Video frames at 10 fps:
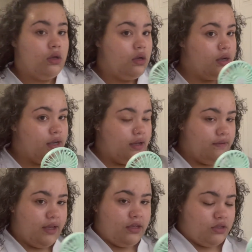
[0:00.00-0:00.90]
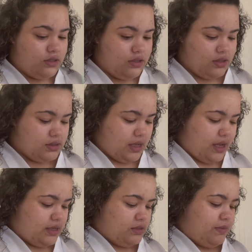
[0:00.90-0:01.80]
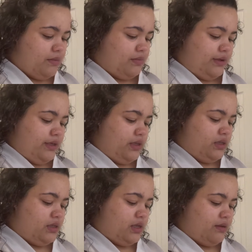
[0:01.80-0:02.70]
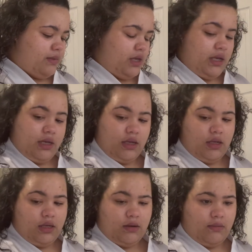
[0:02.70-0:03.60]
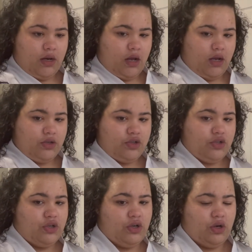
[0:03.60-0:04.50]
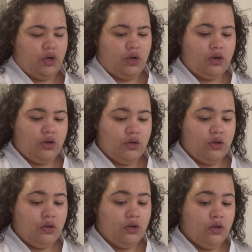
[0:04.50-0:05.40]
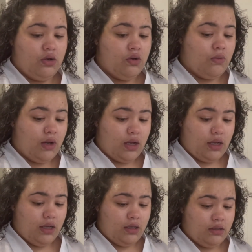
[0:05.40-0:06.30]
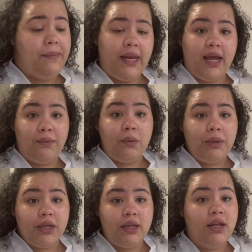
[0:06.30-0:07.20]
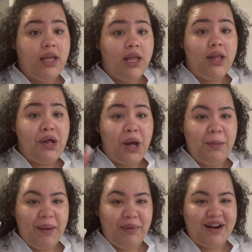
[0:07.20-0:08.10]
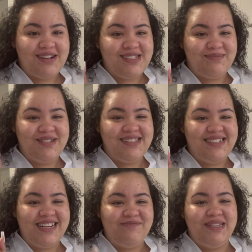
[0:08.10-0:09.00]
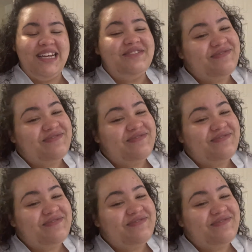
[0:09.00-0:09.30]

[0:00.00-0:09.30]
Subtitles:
I have Angel in Disguise by Brandy stuck in my head. I'm not sure why. And I will put all my products I'm using down below.